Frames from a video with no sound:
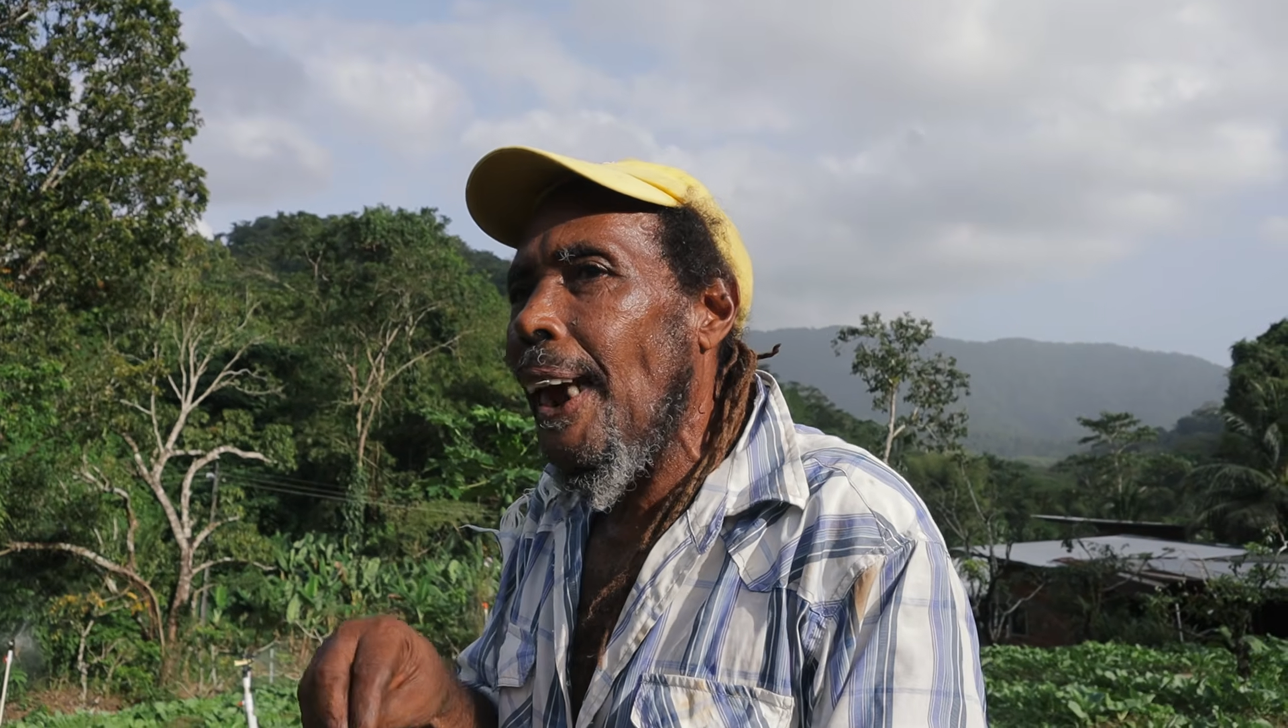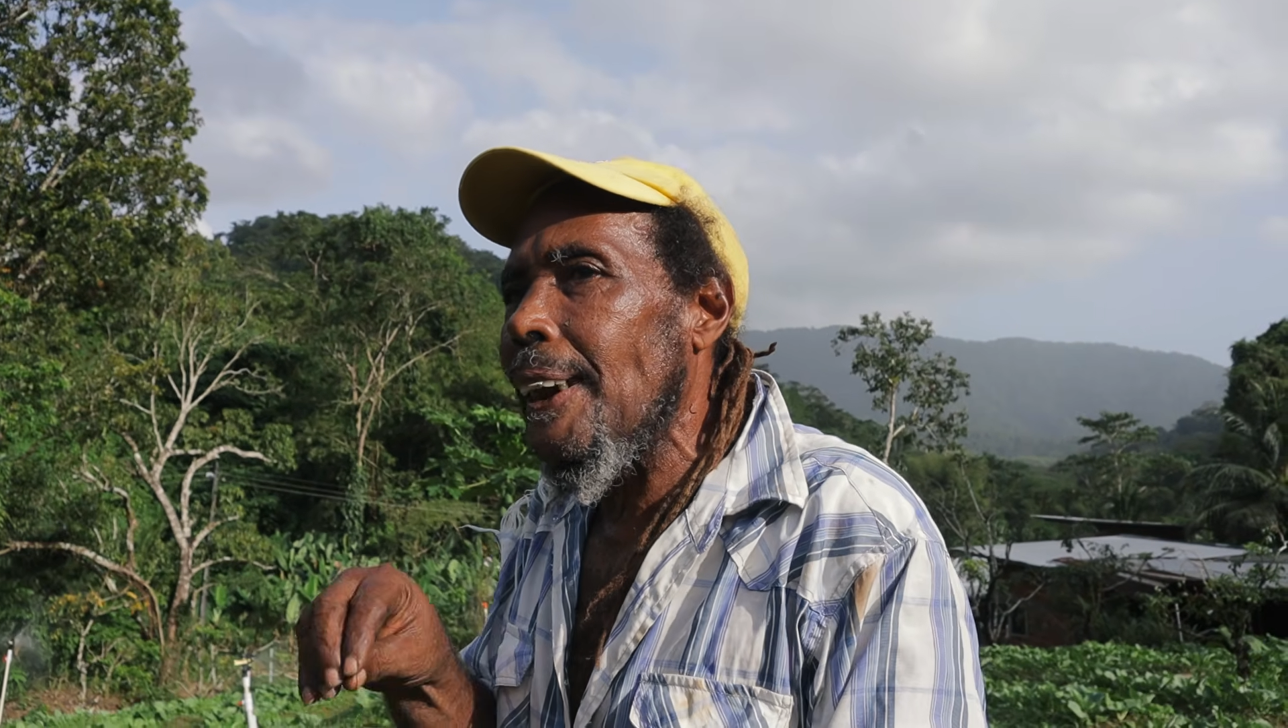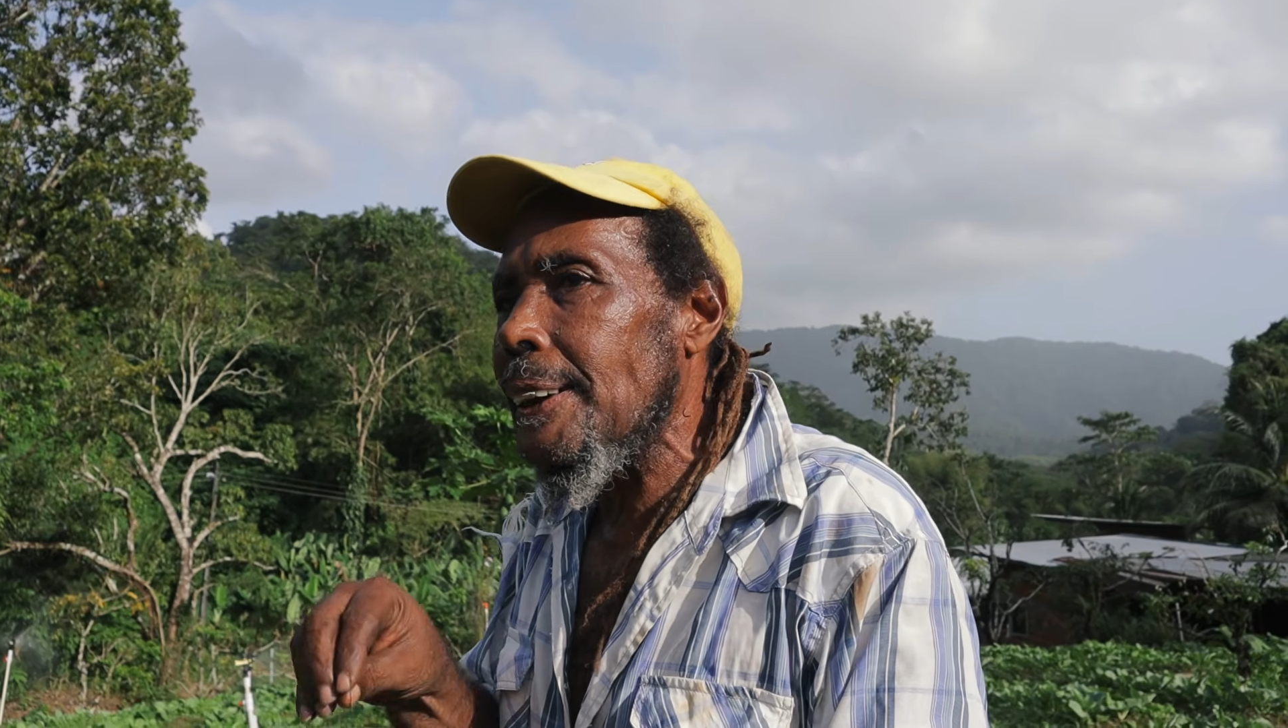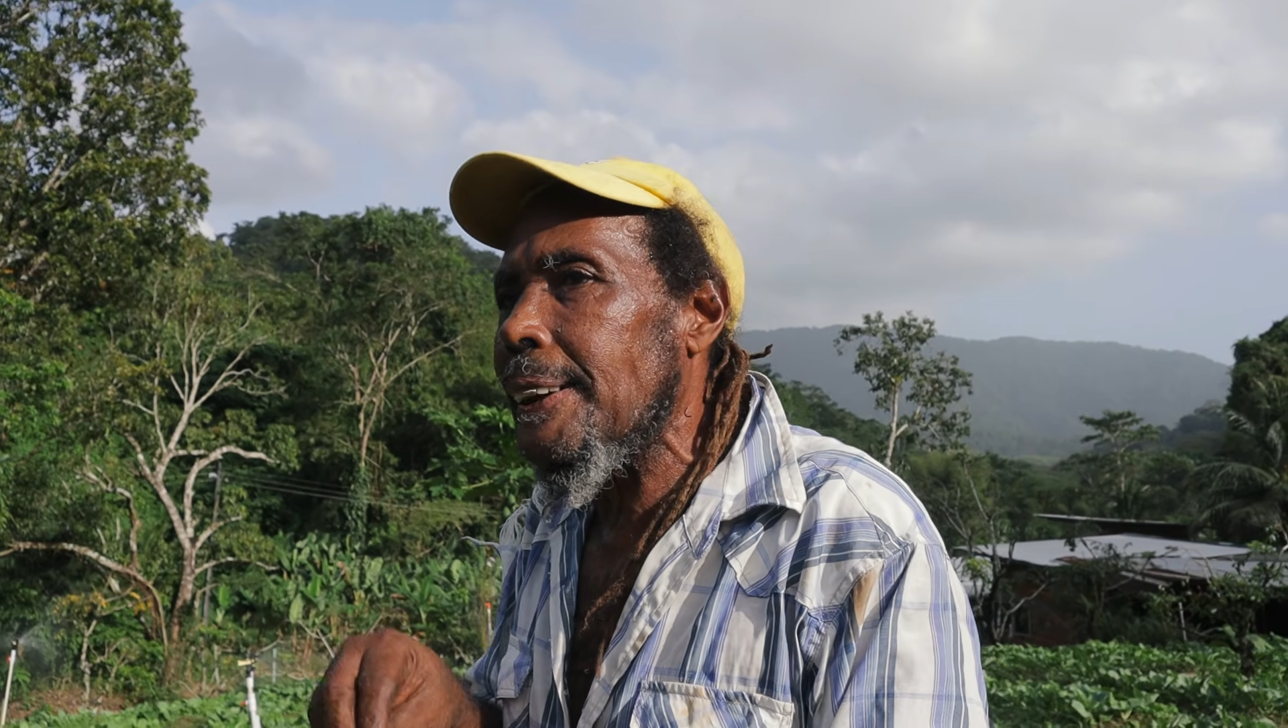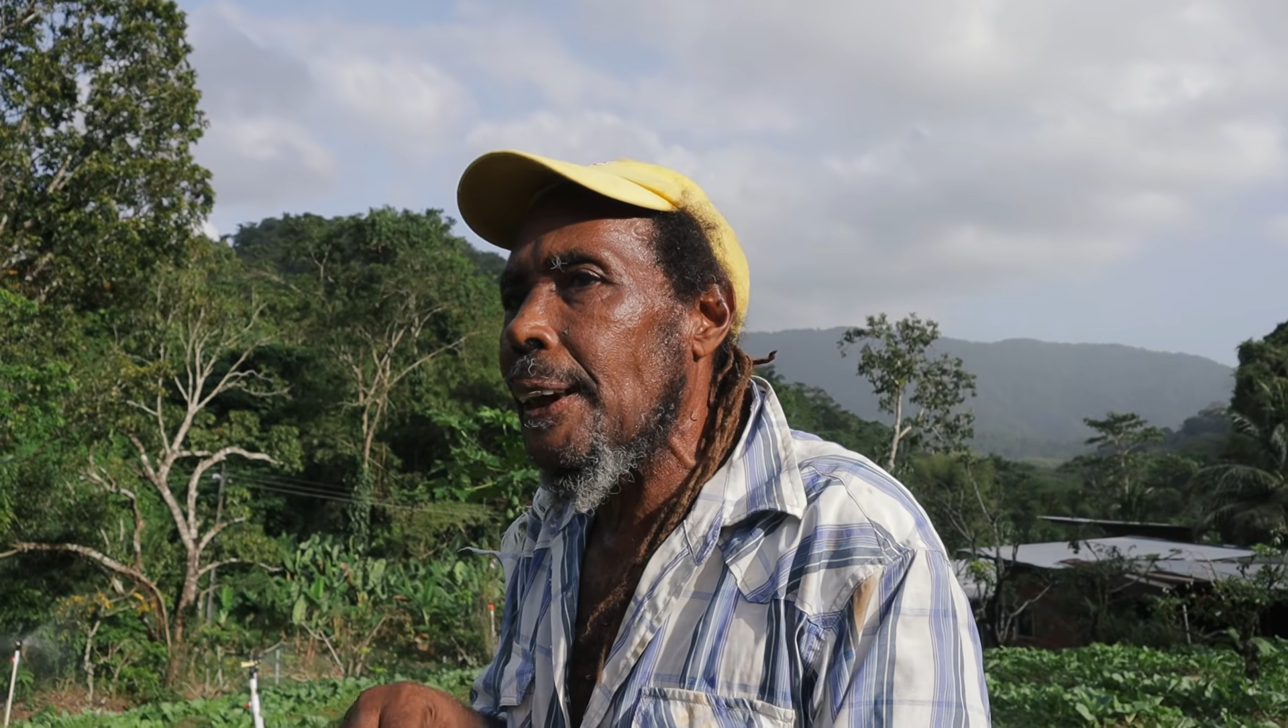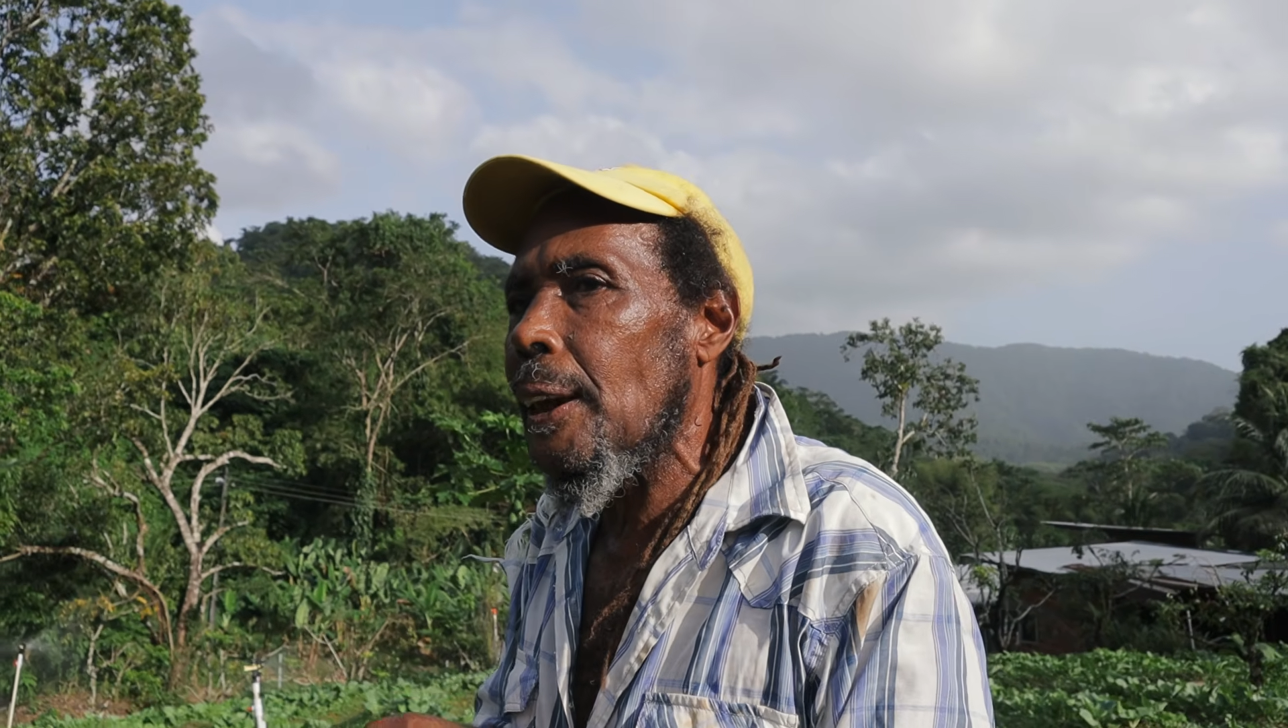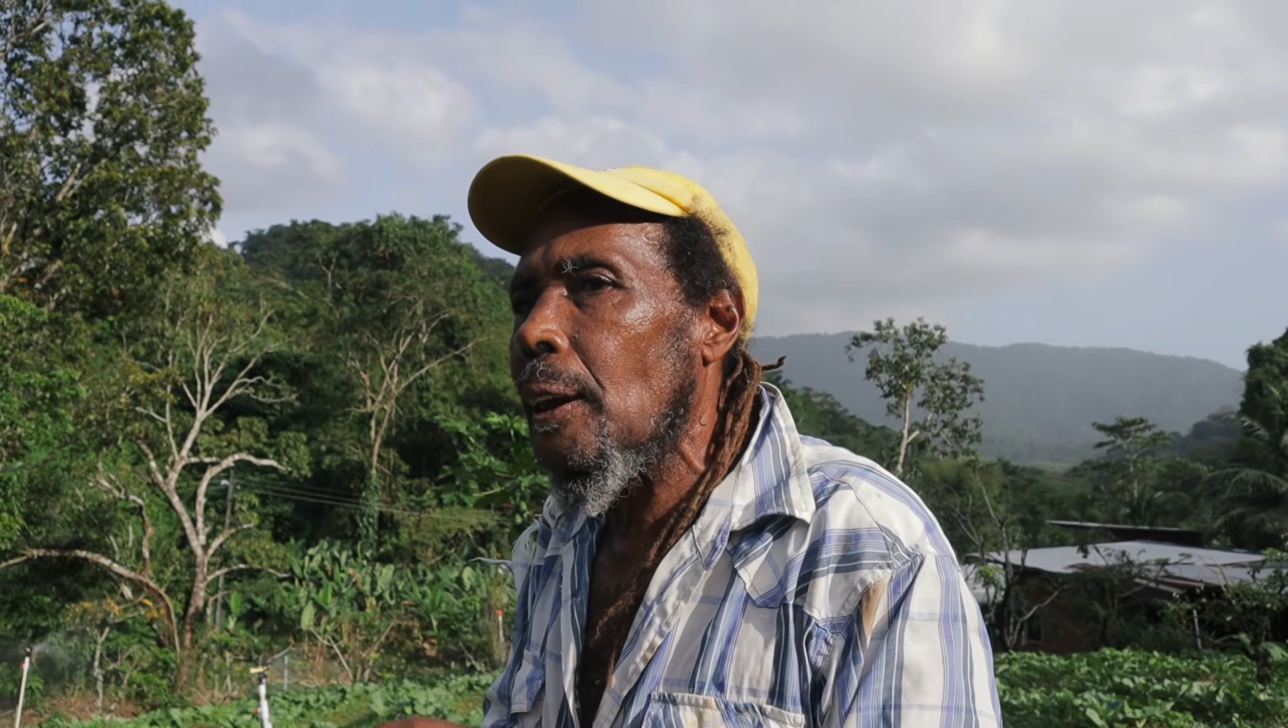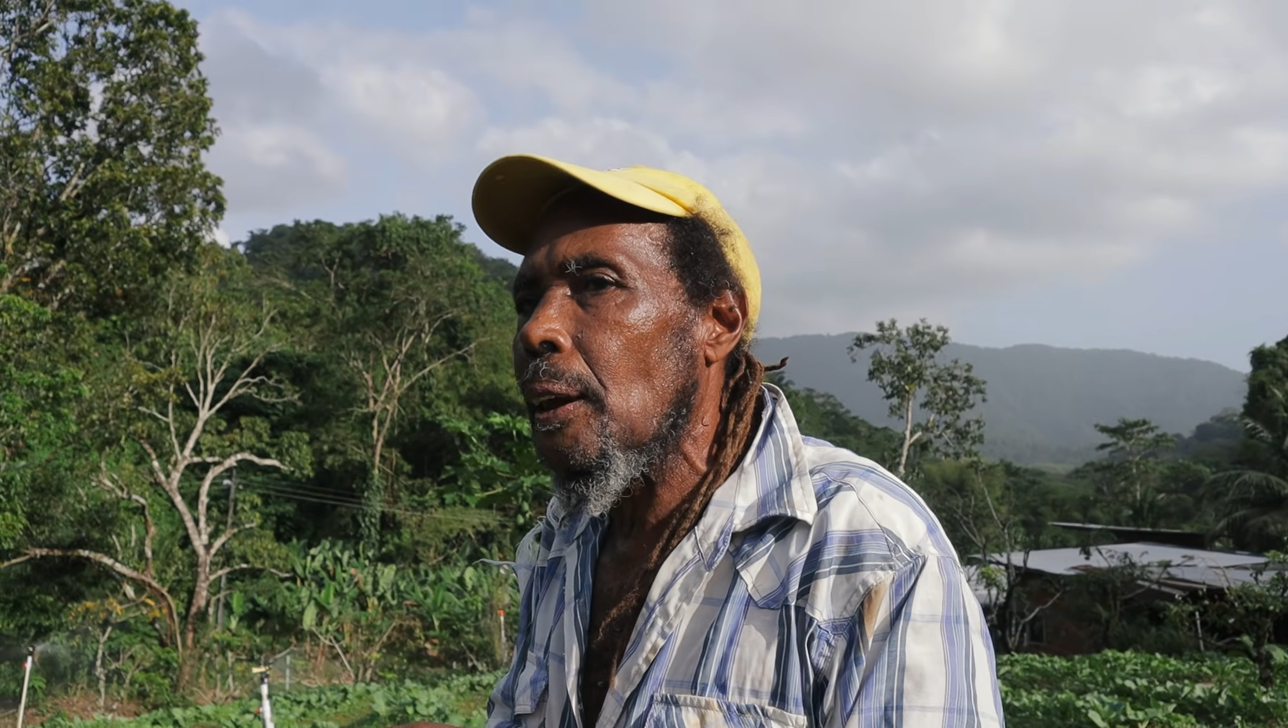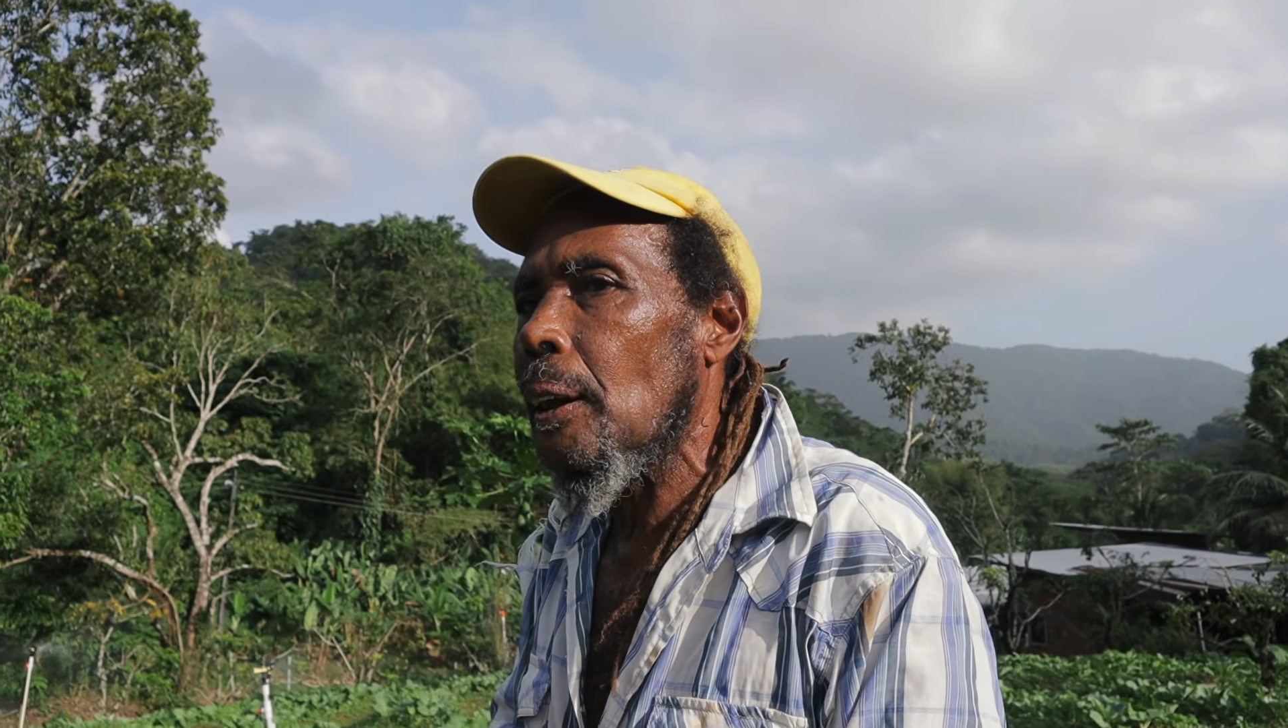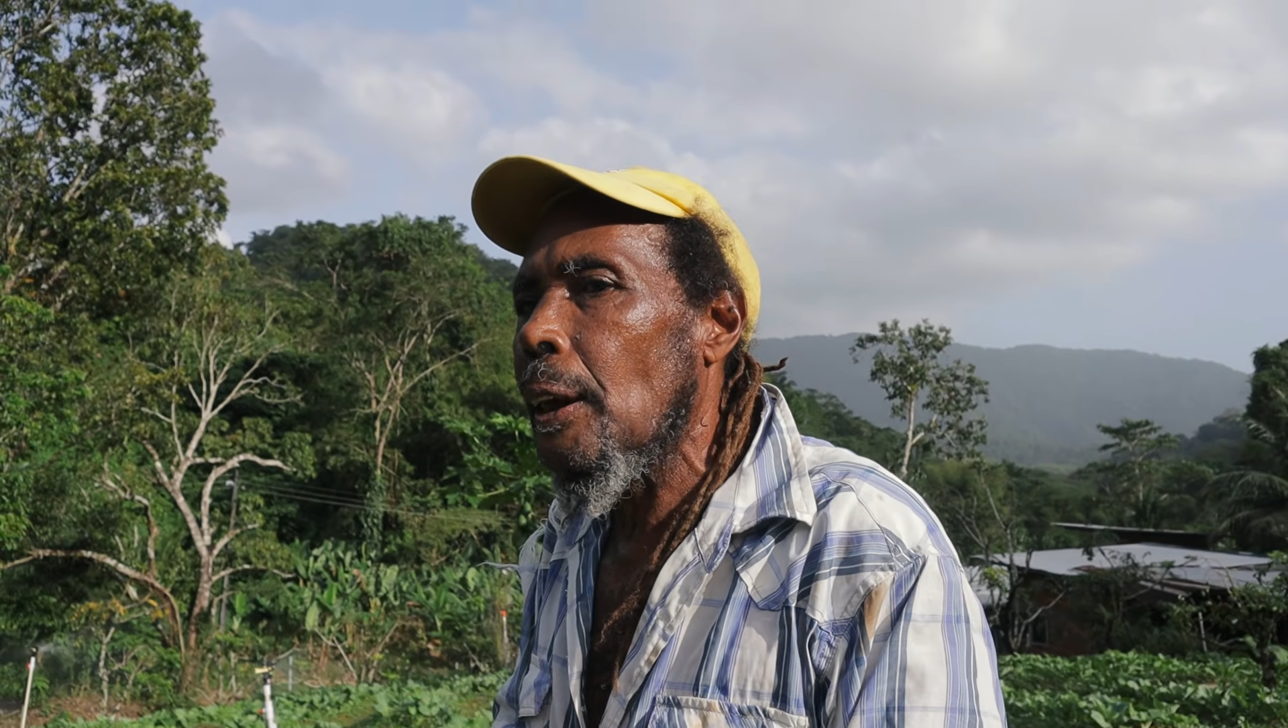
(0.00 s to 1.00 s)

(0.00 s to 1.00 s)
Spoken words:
anything,